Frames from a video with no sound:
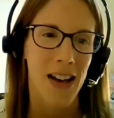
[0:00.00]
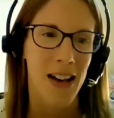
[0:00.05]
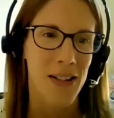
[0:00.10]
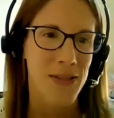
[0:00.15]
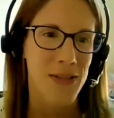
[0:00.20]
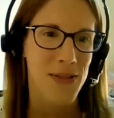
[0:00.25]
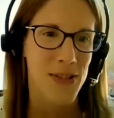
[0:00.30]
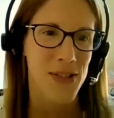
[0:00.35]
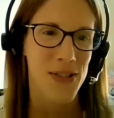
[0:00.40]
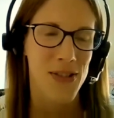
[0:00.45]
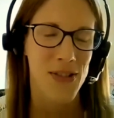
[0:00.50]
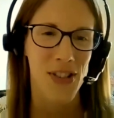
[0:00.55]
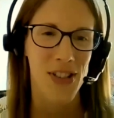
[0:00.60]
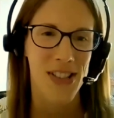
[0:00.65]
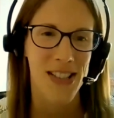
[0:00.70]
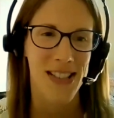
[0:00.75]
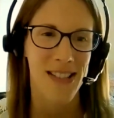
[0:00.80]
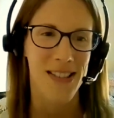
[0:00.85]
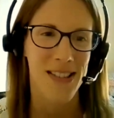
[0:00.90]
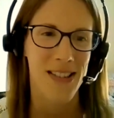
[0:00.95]
I'm
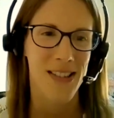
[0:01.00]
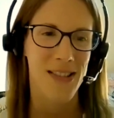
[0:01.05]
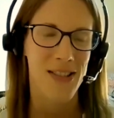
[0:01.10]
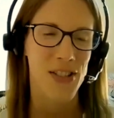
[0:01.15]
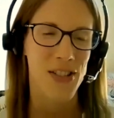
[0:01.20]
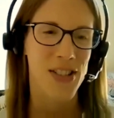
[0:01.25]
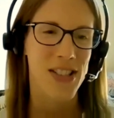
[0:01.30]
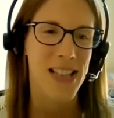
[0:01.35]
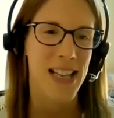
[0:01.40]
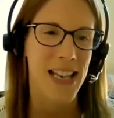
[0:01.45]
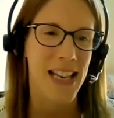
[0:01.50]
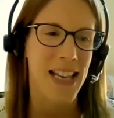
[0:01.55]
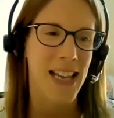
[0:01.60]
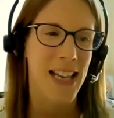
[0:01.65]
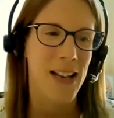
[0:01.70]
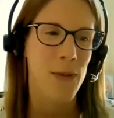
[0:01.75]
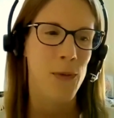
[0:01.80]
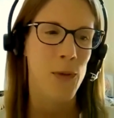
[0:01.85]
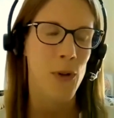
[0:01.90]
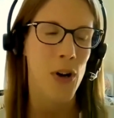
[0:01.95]
just
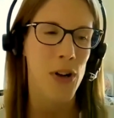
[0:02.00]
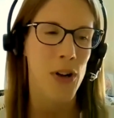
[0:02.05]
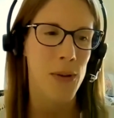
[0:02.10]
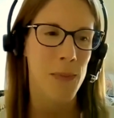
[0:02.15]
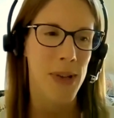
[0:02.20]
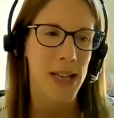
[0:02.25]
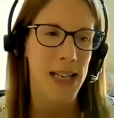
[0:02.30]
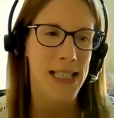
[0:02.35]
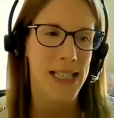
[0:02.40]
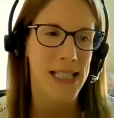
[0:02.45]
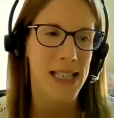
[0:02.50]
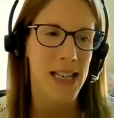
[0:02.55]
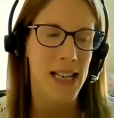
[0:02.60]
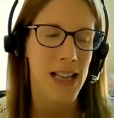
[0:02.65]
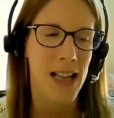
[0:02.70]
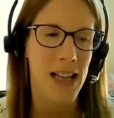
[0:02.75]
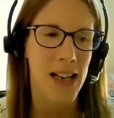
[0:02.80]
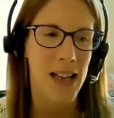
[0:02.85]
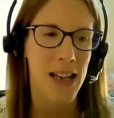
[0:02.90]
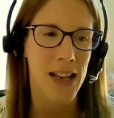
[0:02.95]
thinking what an amazing